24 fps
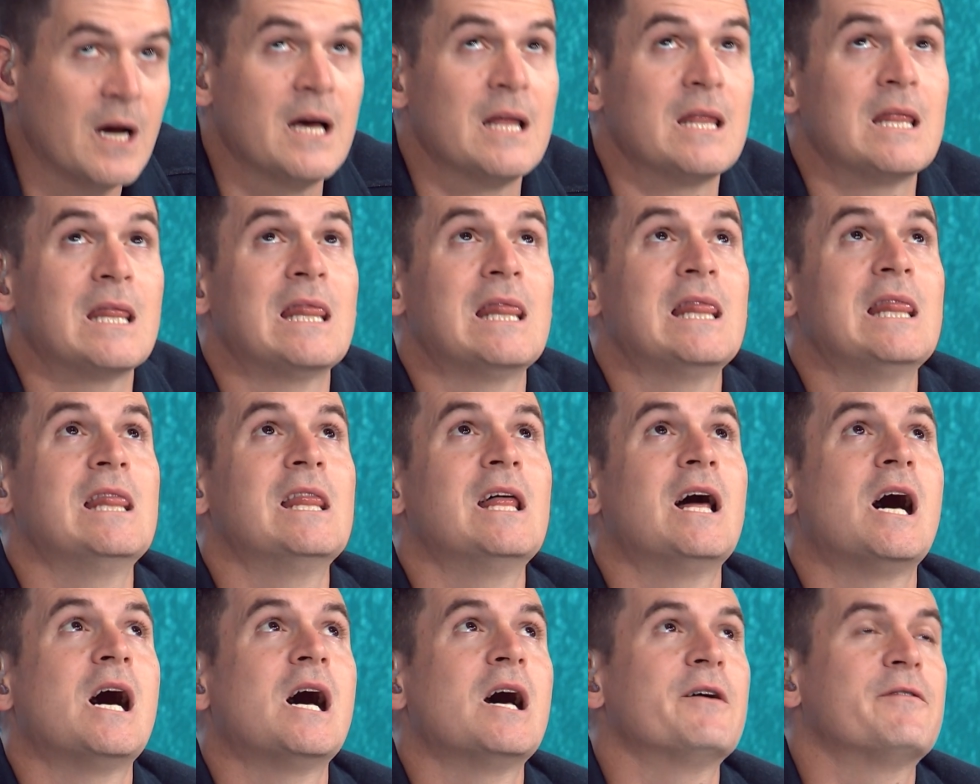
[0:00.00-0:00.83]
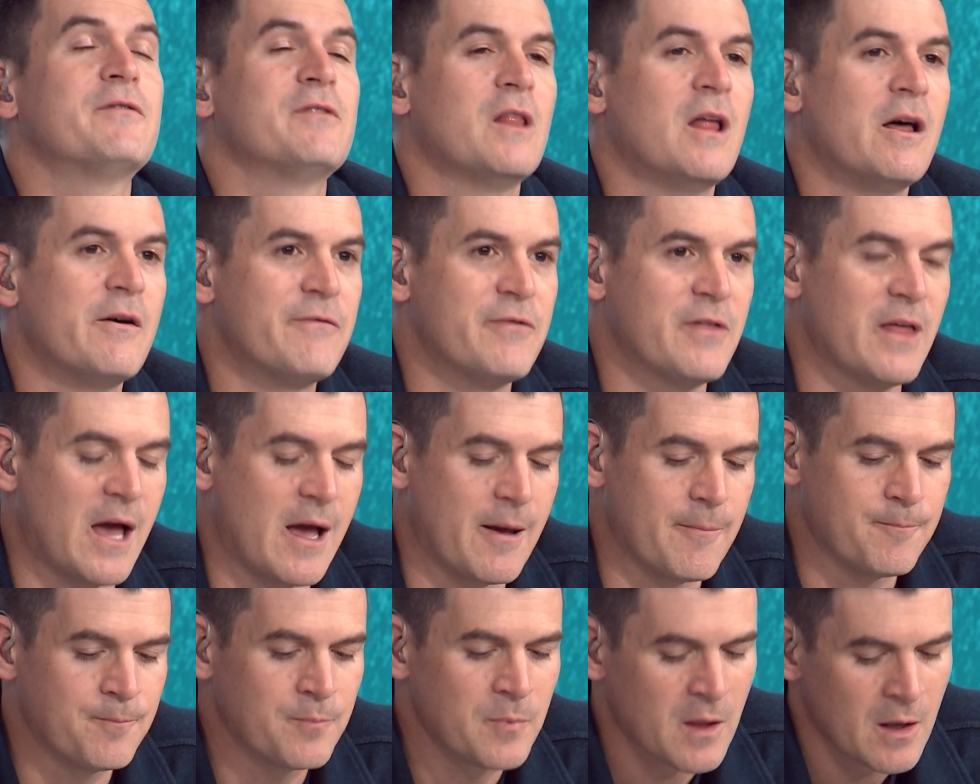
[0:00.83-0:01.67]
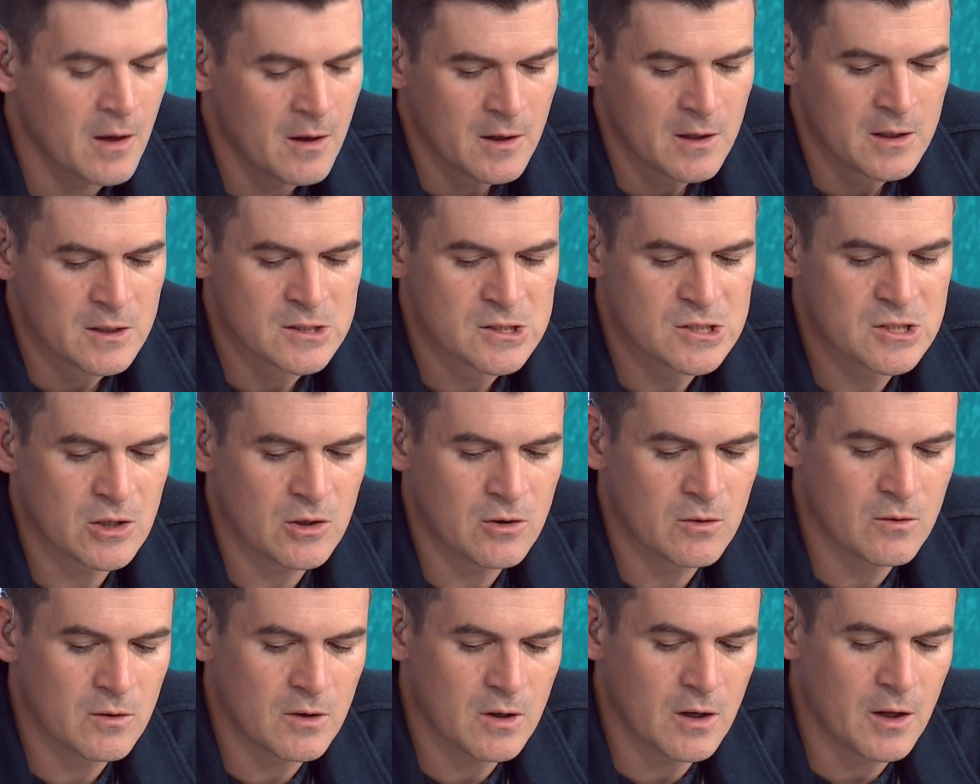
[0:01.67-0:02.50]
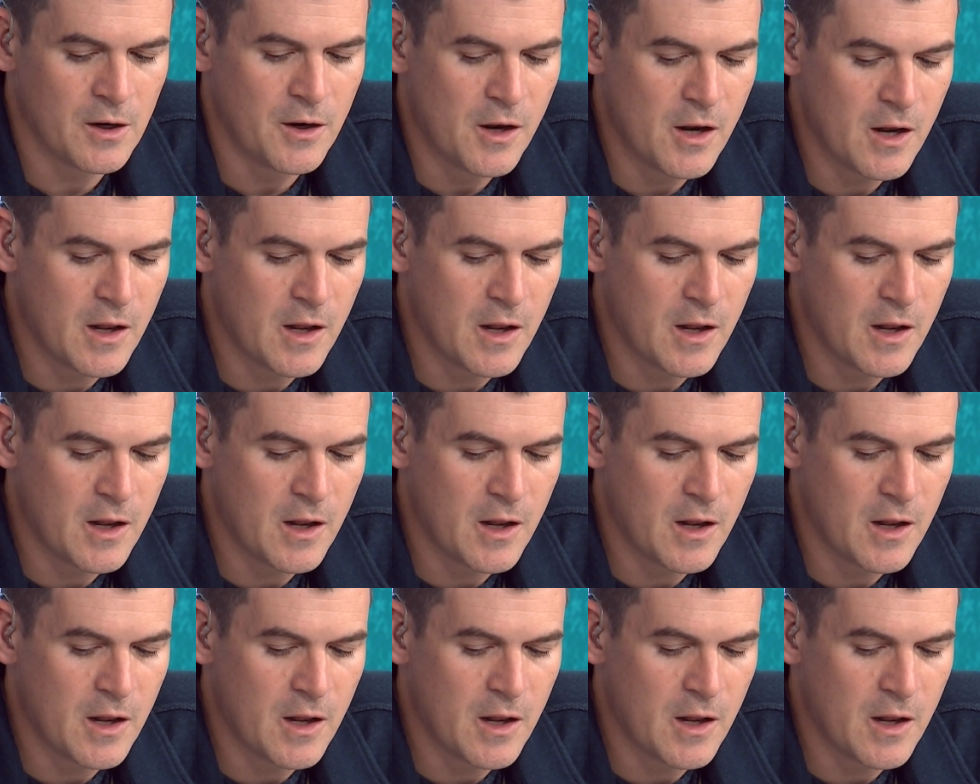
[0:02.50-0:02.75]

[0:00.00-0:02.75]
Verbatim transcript: I love love that. So,